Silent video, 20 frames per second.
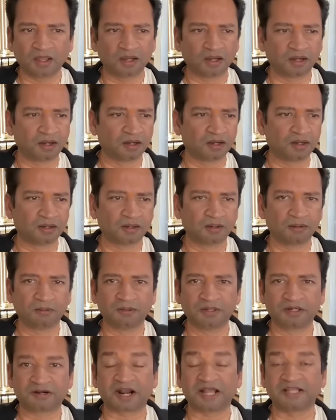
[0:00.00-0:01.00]

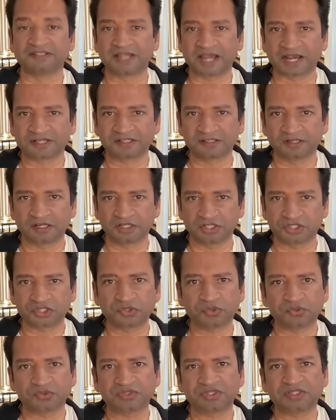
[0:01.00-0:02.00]
transactional
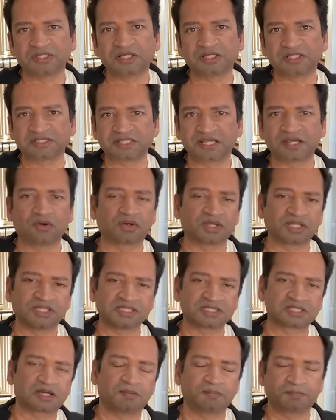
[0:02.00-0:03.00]
issues. They'll say, okay,
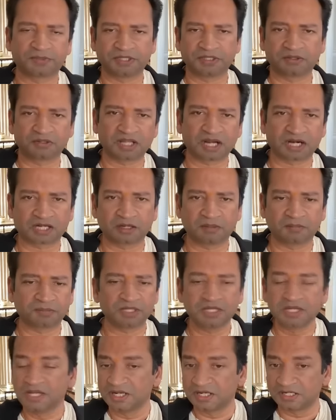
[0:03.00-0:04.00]
this company to that
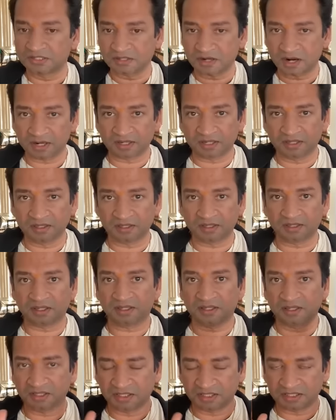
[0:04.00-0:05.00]
company. It's not
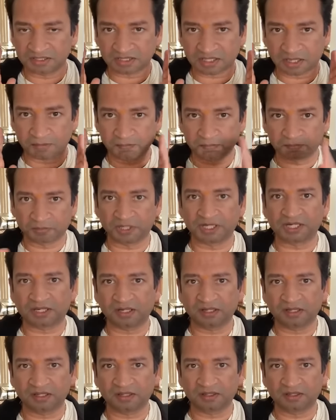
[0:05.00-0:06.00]
illegal. It is
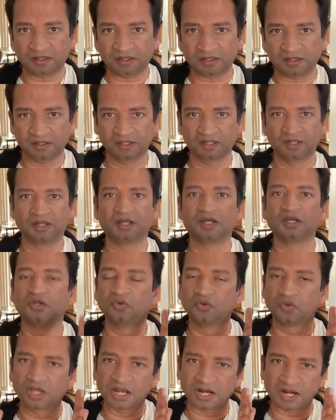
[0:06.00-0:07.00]
completely legal.
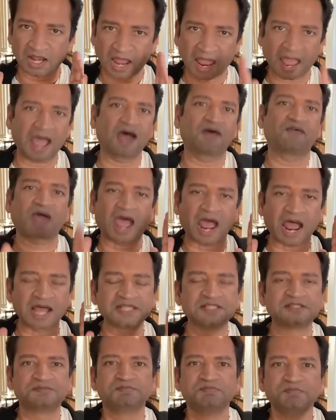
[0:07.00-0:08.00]
You can have
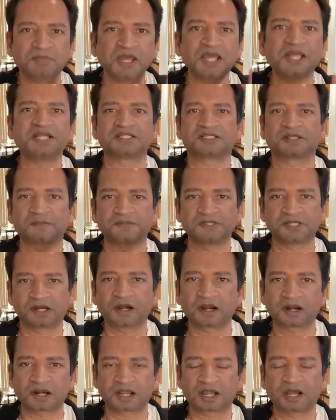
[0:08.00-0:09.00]
as many
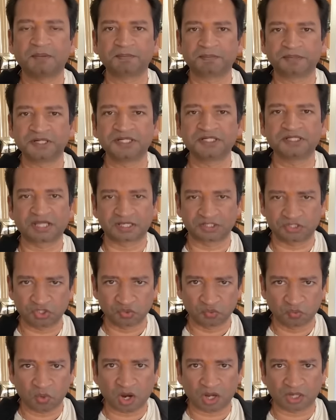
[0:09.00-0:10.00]
subsidiary companies as
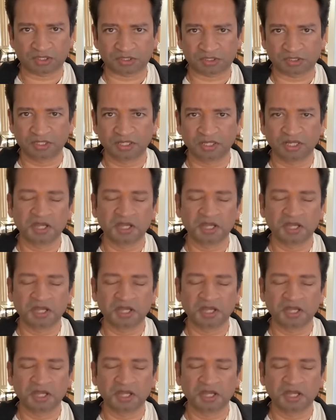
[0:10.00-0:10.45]
you want.